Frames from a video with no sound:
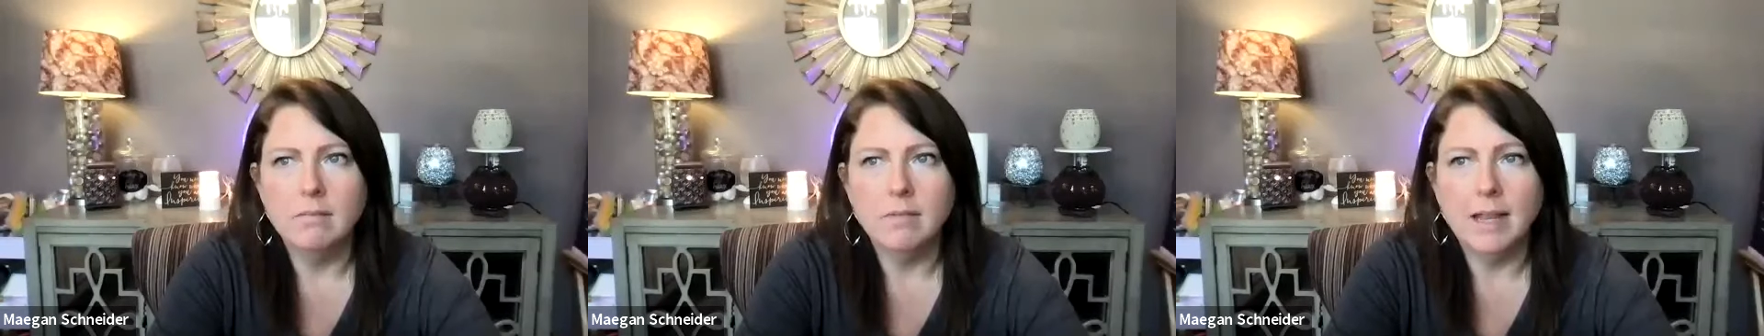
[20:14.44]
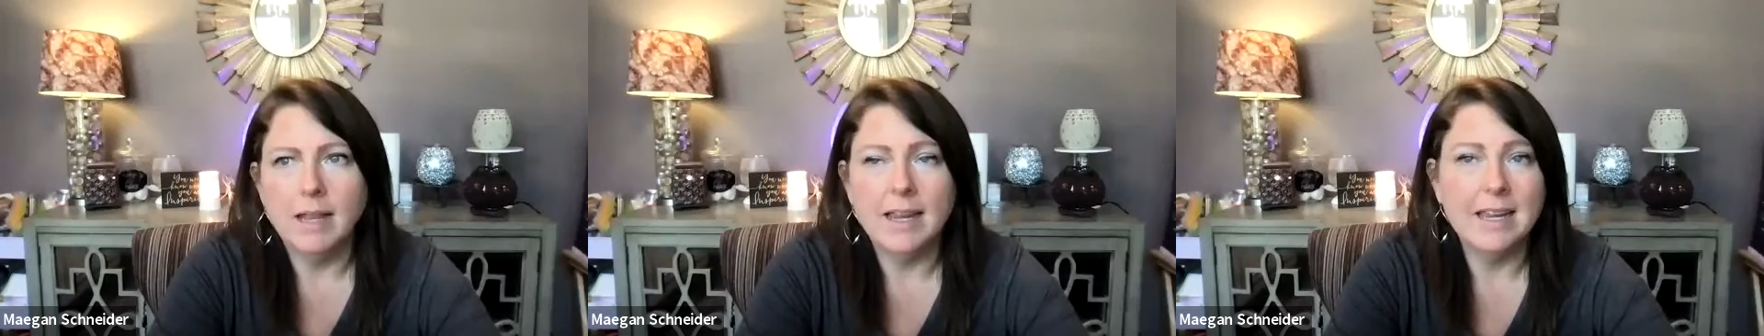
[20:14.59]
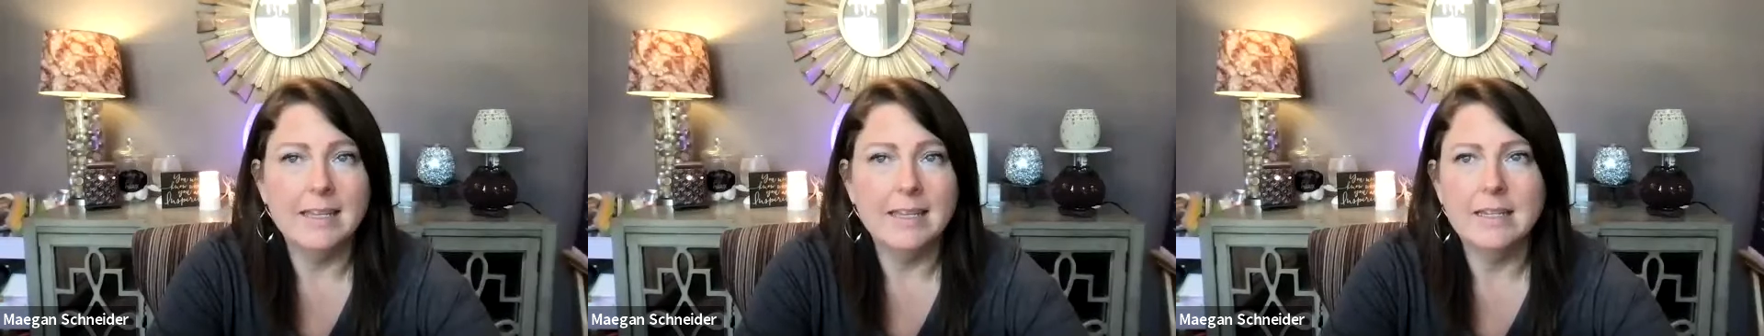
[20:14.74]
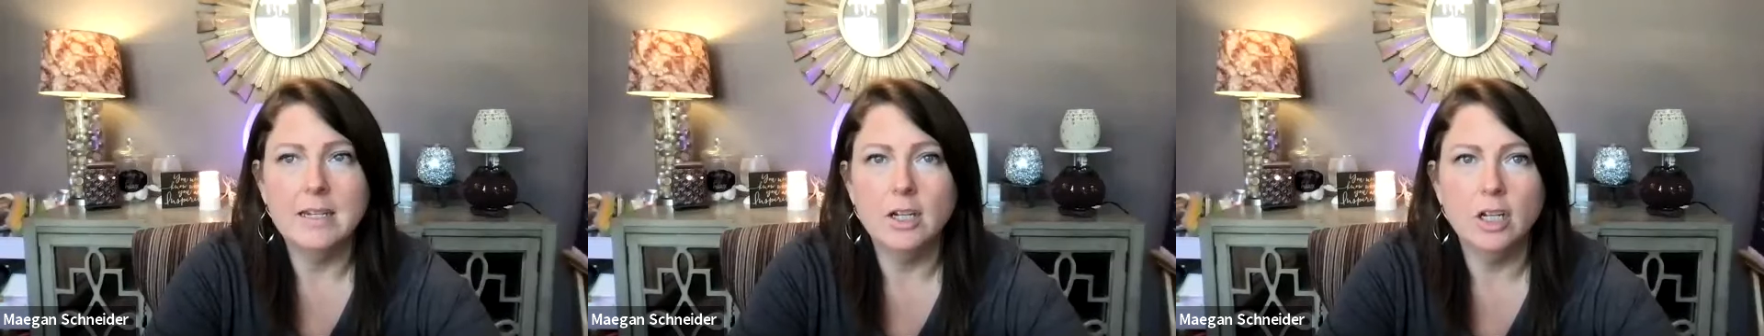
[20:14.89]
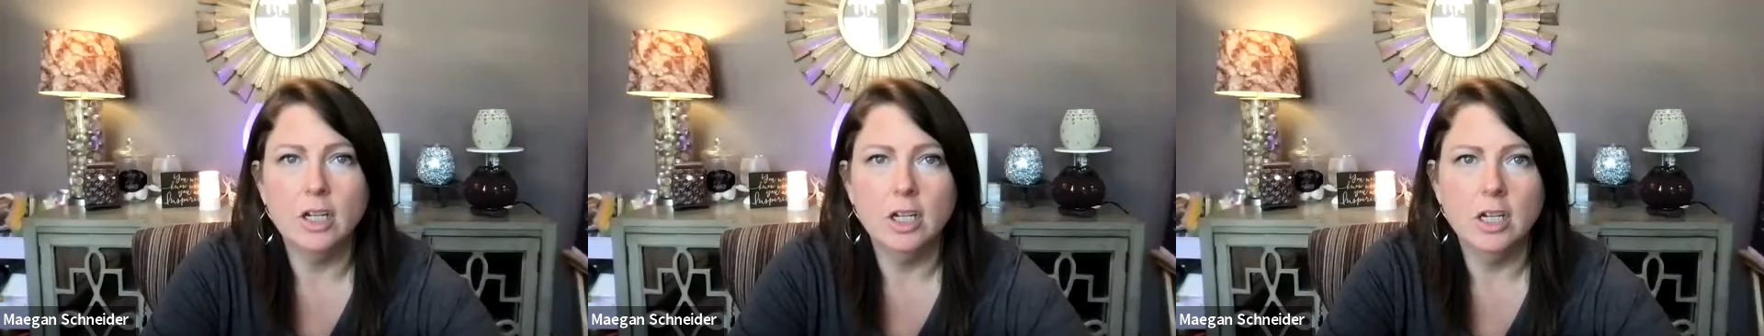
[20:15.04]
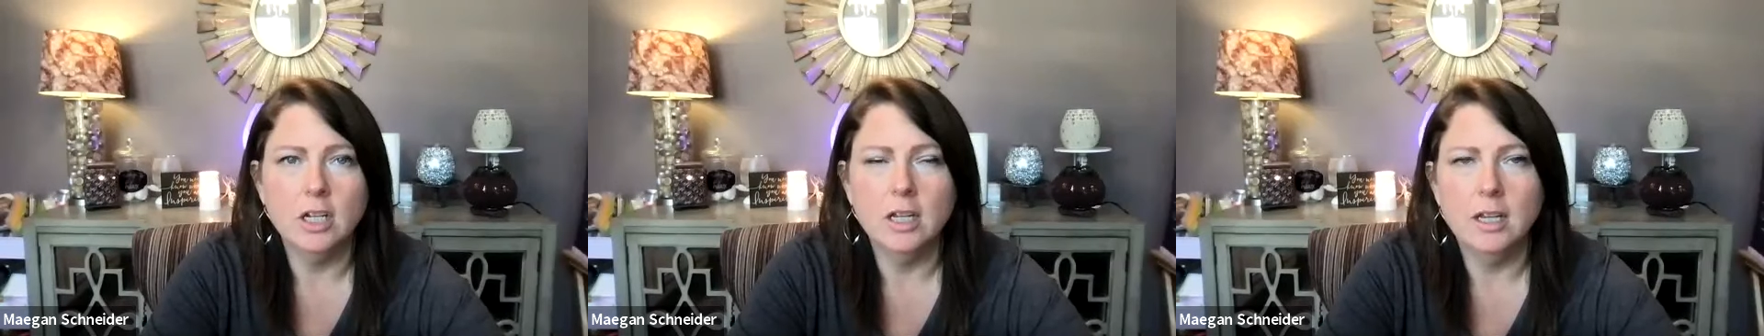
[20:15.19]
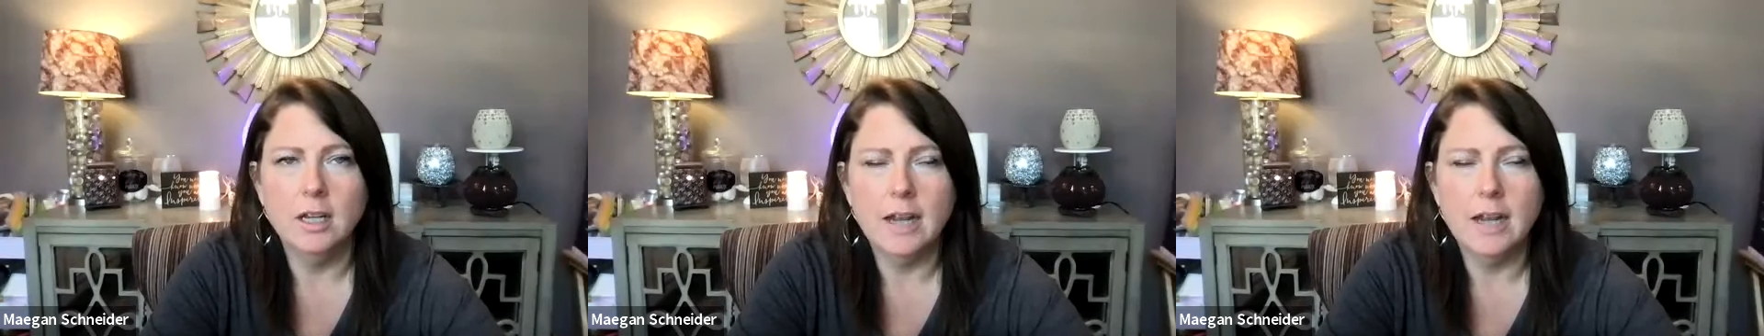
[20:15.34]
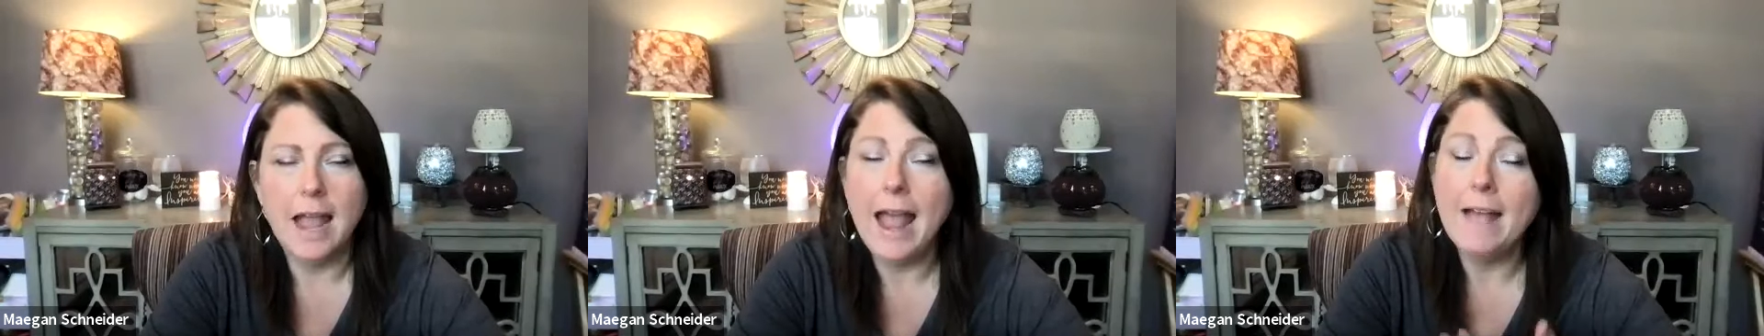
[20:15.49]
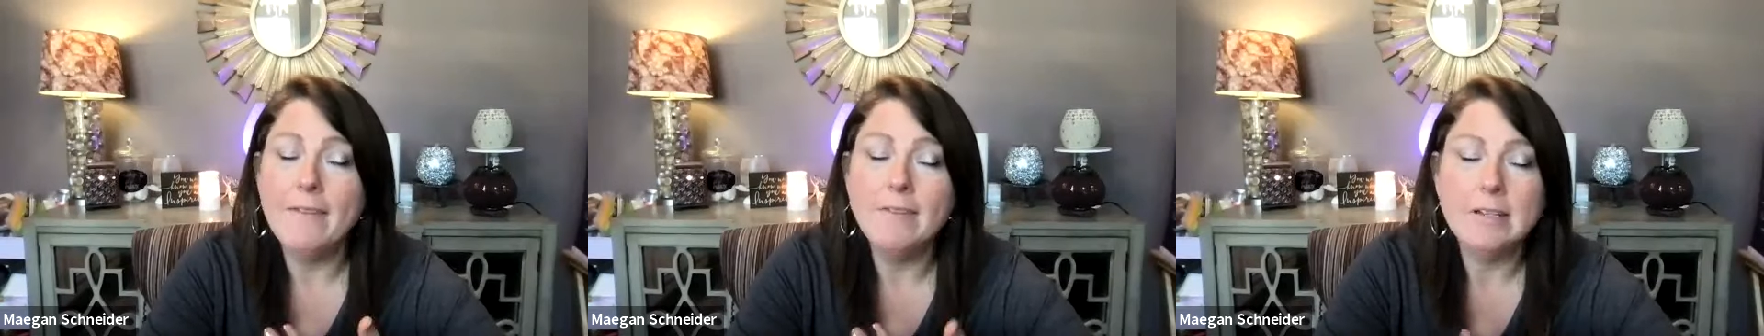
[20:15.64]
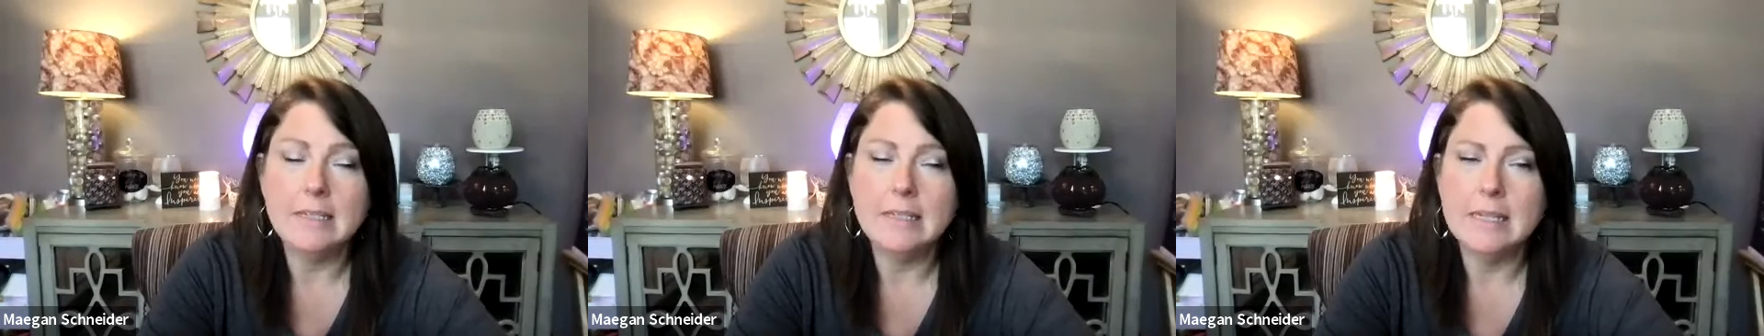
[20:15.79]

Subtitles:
like isn't a good, I haven't